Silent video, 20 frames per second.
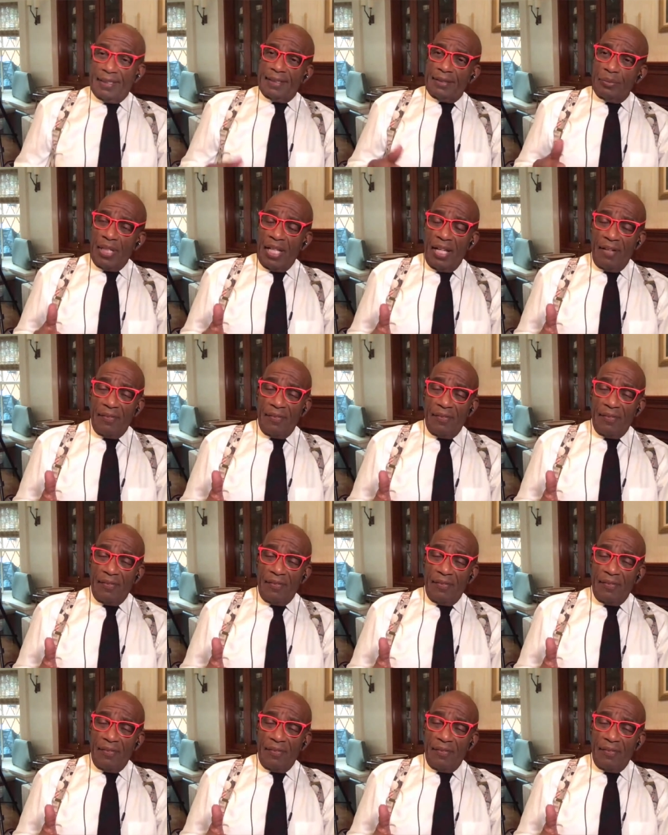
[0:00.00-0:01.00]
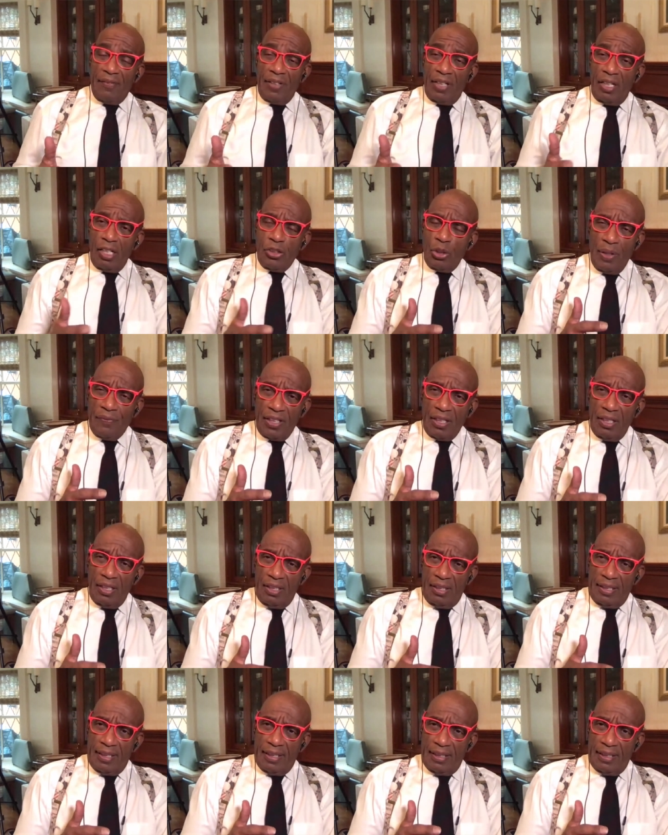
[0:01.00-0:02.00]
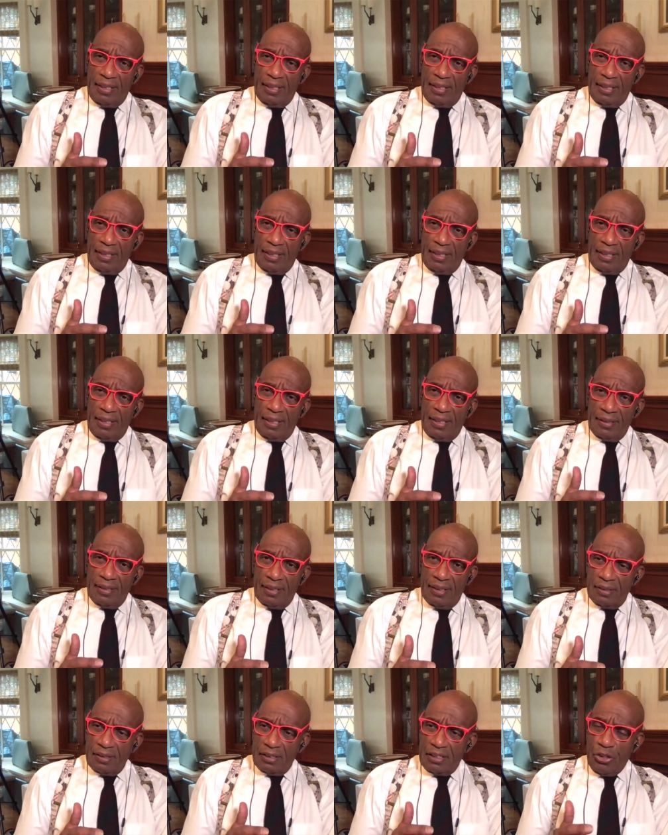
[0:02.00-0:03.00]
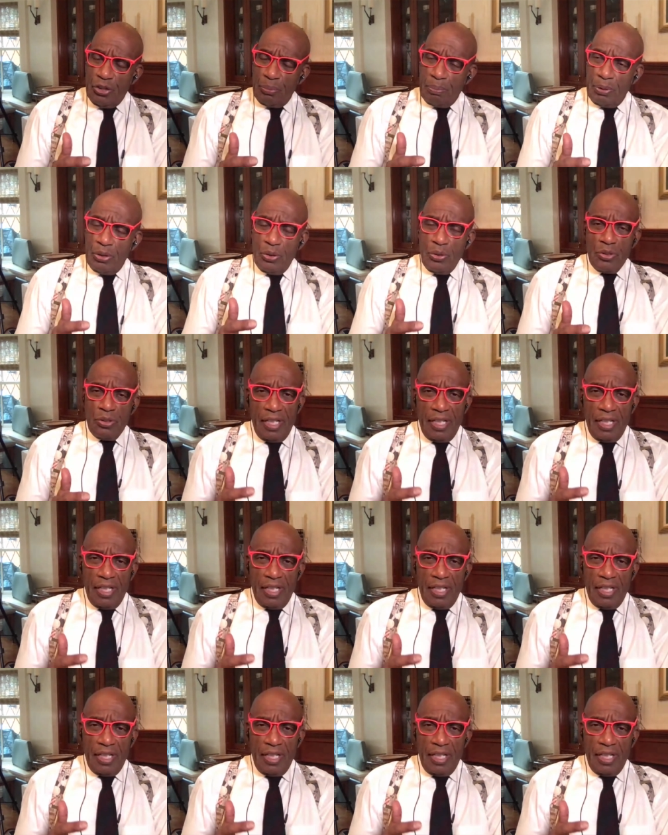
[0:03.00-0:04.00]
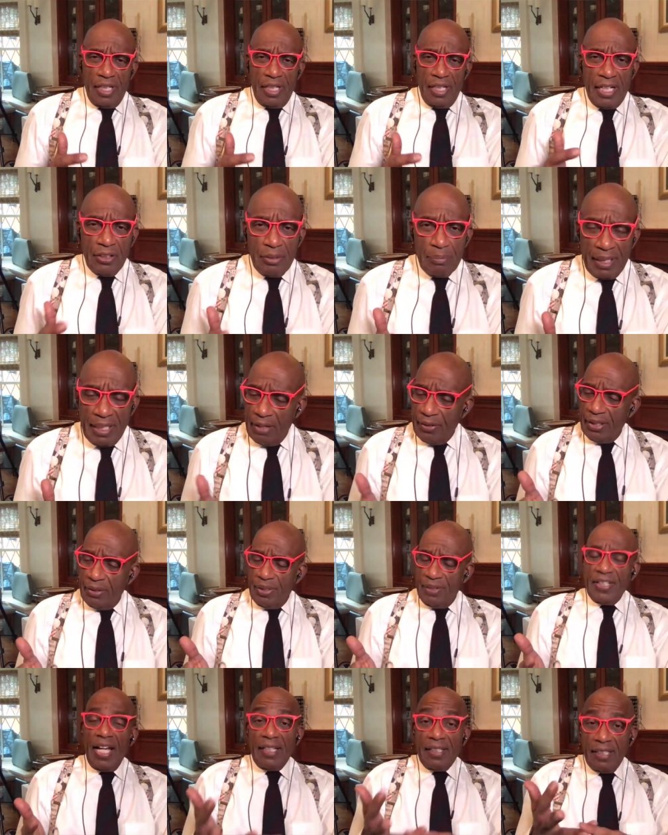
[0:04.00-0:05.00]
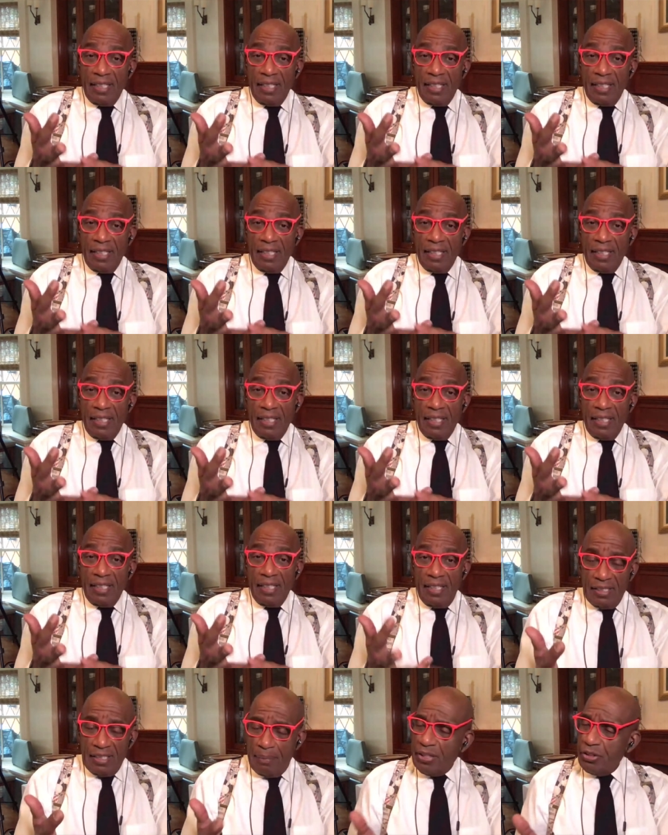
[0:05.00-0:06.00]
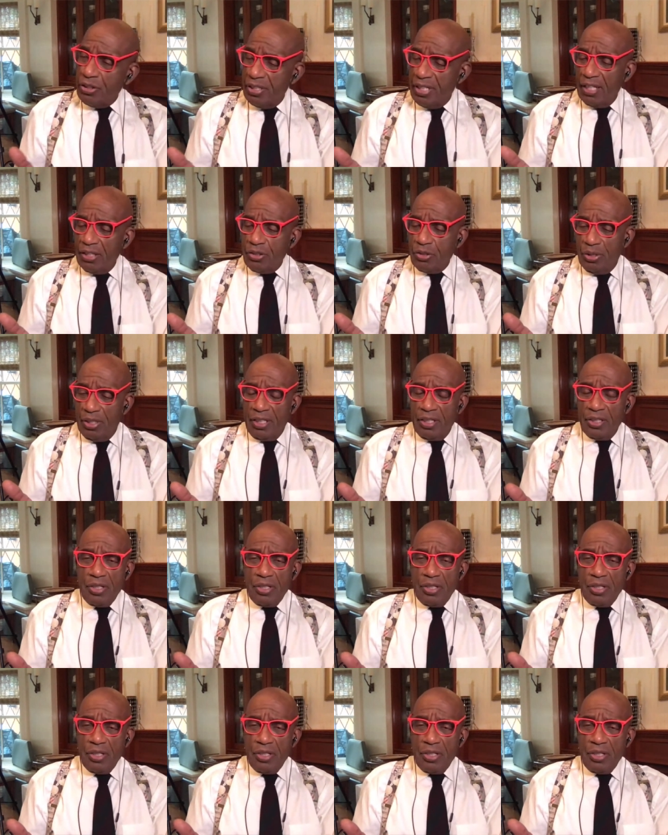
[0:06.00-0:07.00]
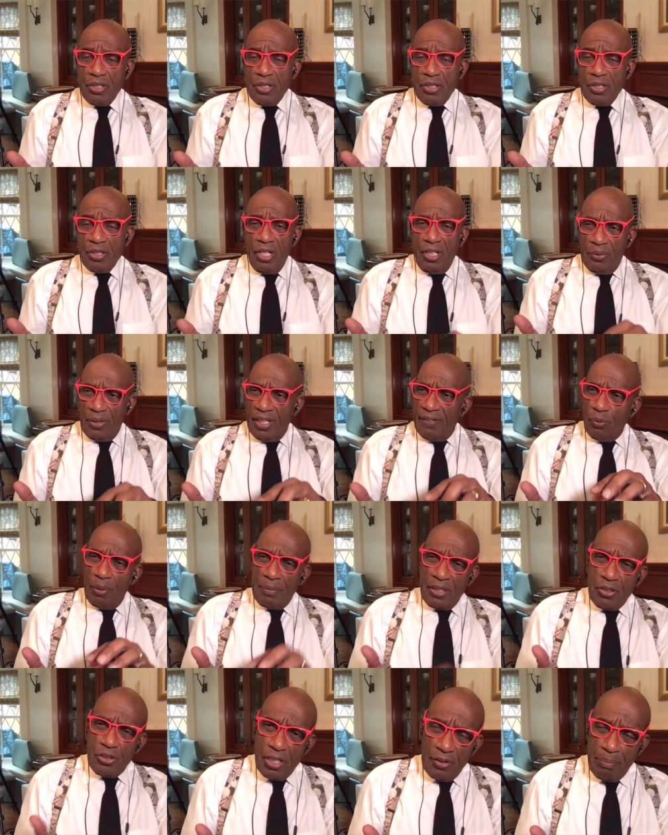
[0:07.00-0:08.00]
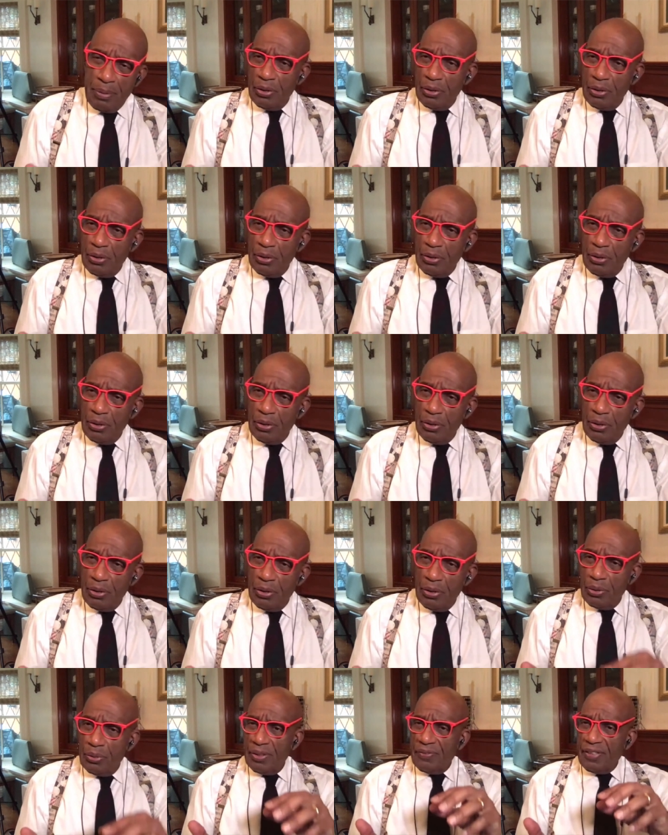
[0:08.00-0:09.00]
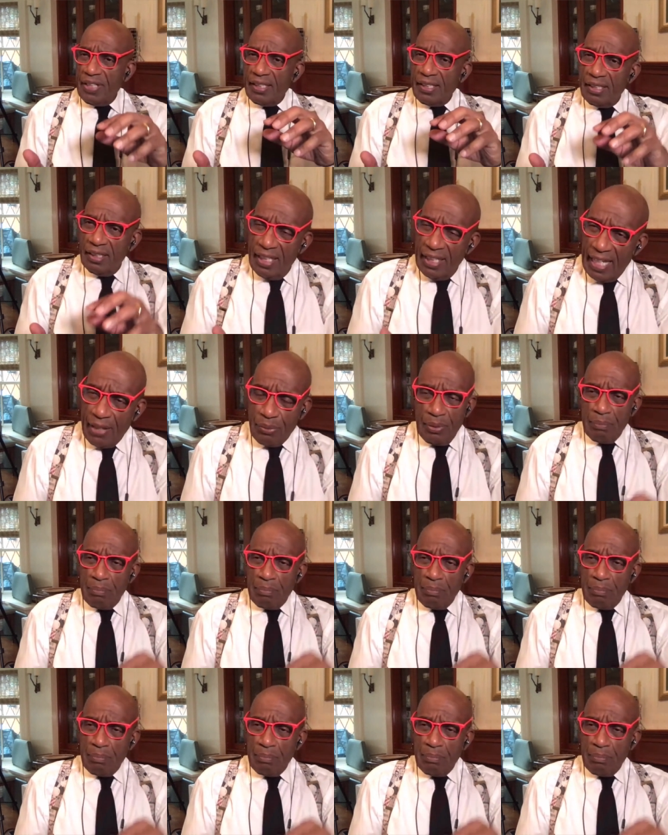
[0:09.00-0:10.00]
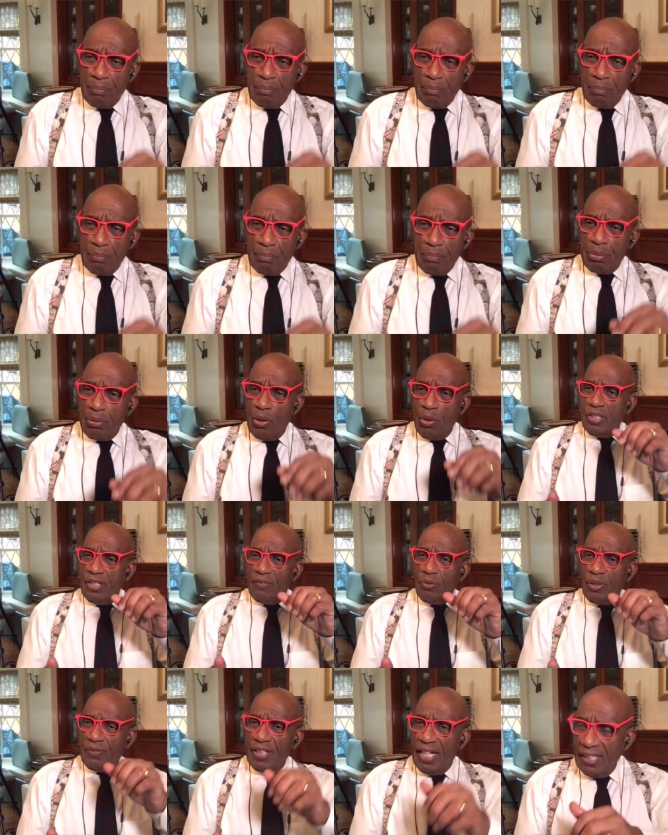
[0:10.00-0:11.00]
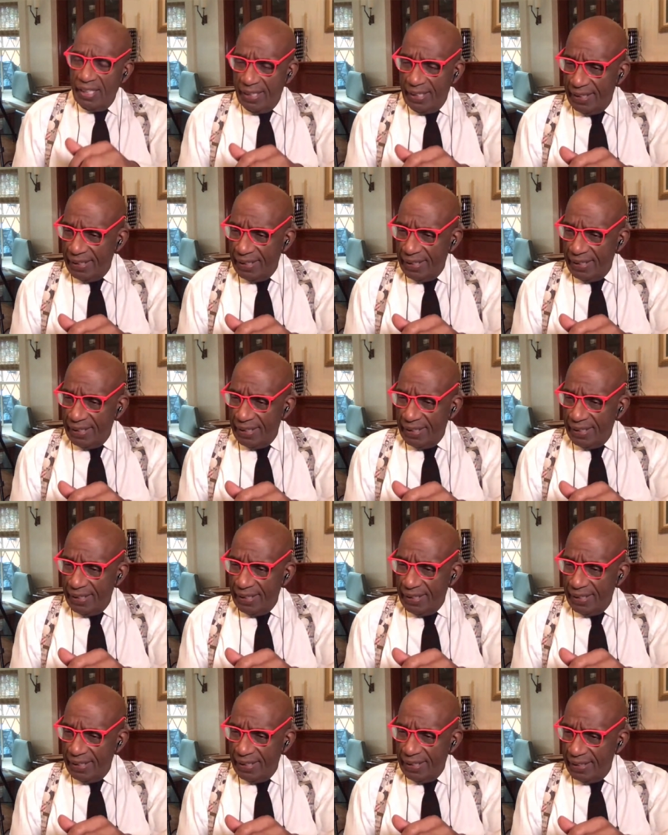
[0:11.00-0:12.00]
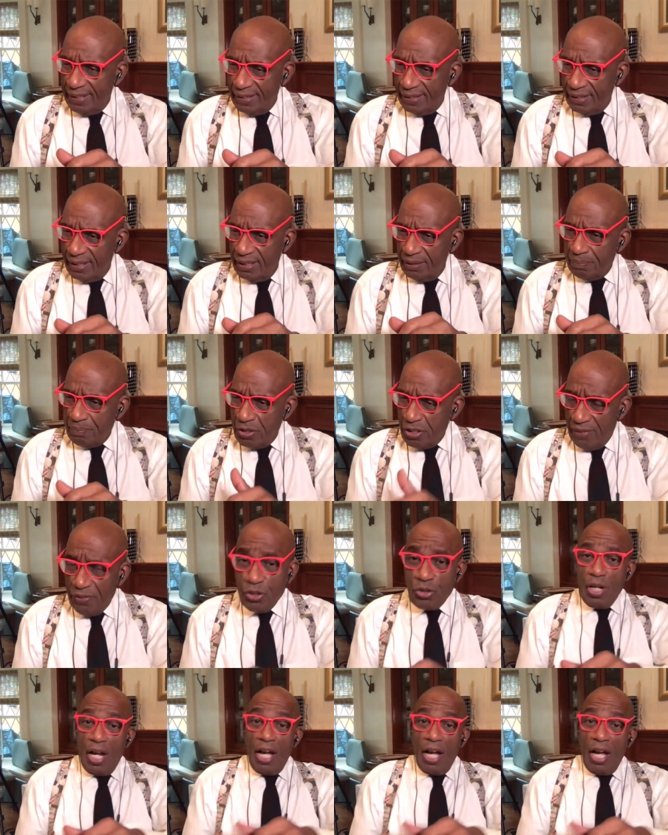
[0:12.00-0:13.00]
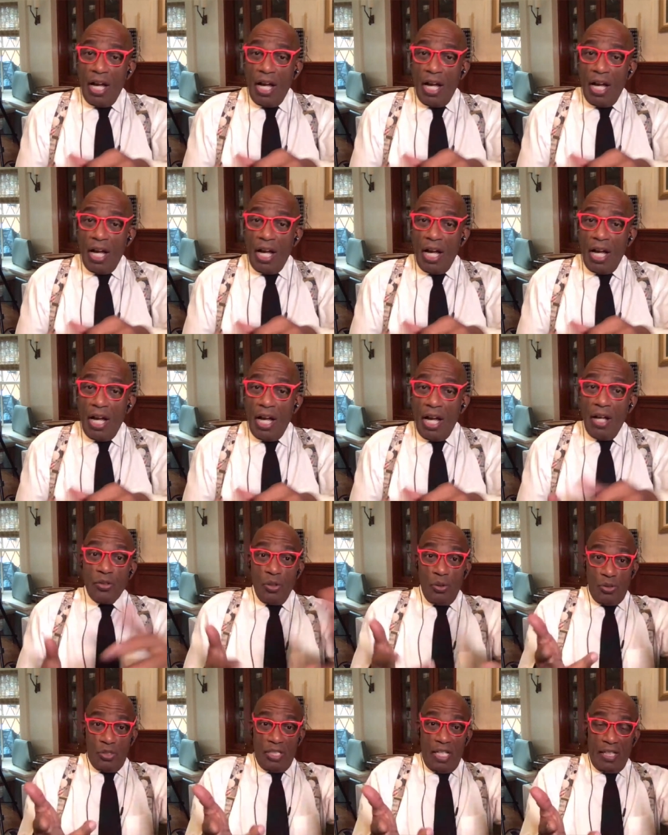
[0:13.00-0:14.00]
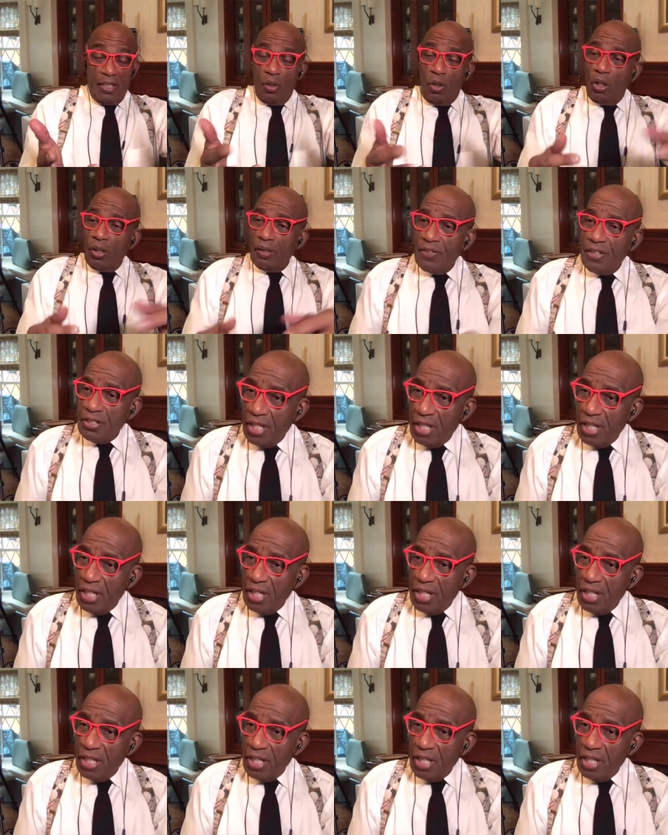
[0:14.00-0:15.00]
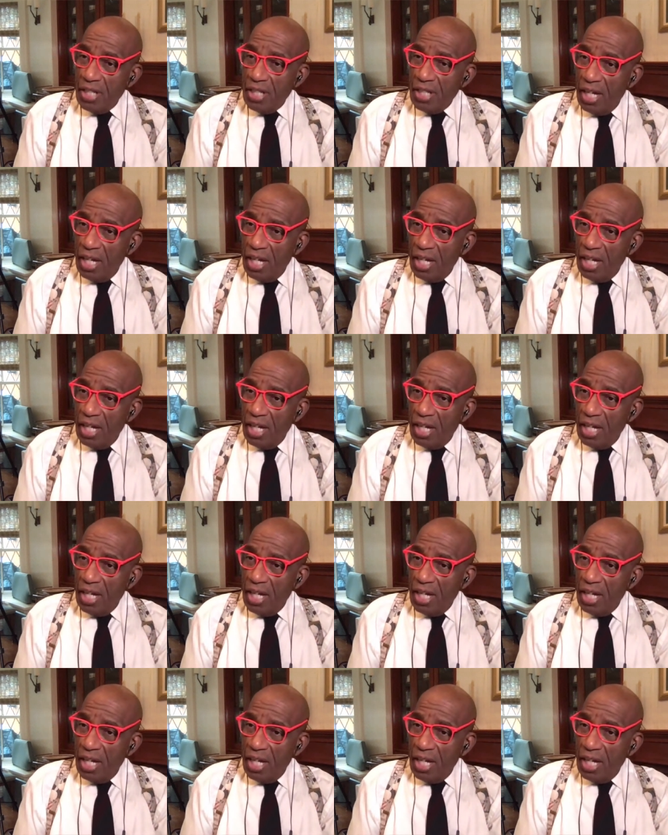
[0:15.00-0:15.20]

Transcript: Uh, we have a, a terrific uh, uh senior producer at Aaron McGarry. We've got, as I mentioned, Dan Sudeikis. We have a woman, Sherry Pugh. We've got uh, Kathryn Prociv. We've got uh, Stephen Strauss, who set all of this up.